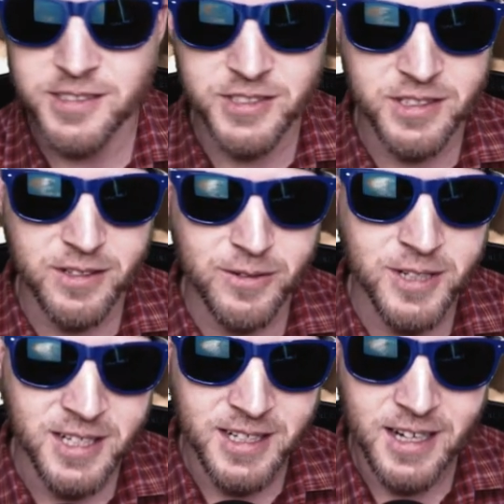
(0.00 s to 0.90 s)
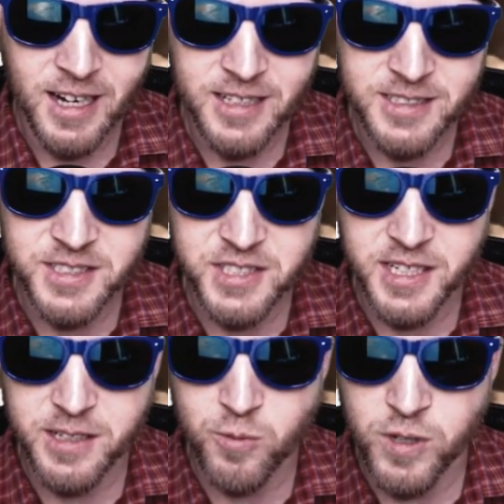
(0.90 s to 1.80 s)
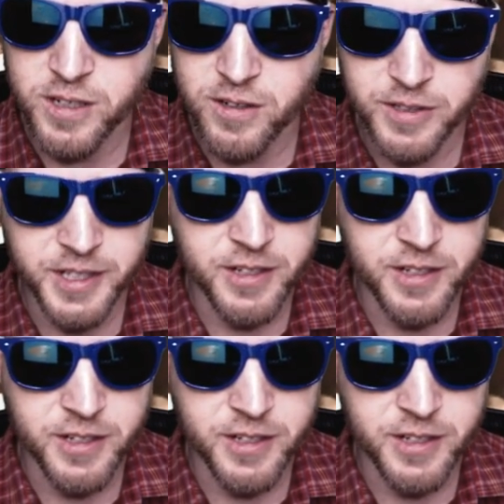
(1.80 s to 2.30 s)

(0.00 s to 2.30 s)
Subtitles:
So I decided, well,